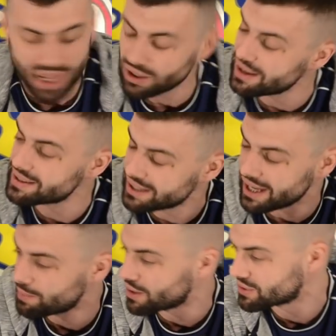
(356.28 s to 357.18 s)
And guys, the
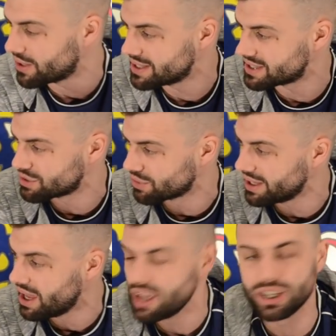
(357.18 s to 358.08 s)
thing about science is,
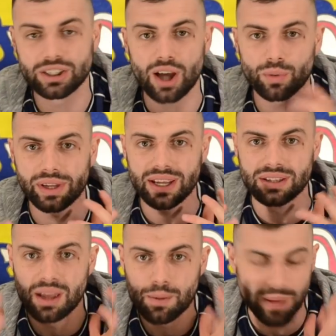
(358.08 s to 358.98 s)
right, you don't need
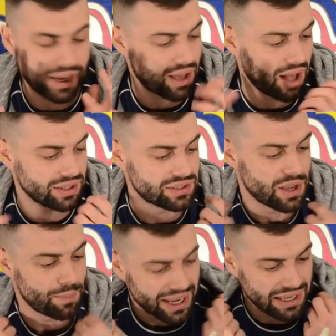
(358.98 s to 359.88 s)
big goggles,
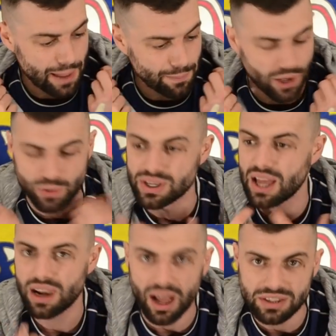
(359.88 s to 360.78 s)
big lab coats,
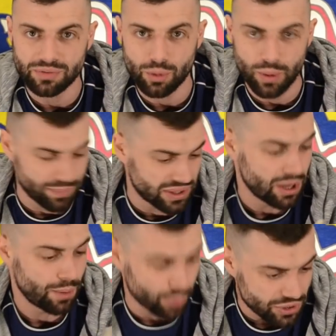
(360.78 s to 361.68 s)
lots of equipment,
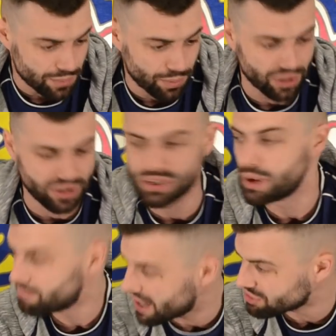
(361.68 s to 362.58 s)
Bunsen burners,
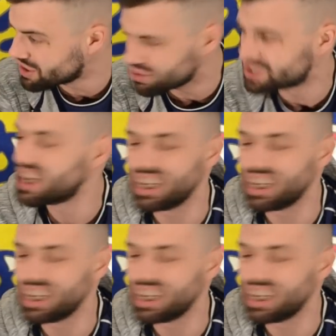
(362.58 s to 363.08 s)
measuring drugs.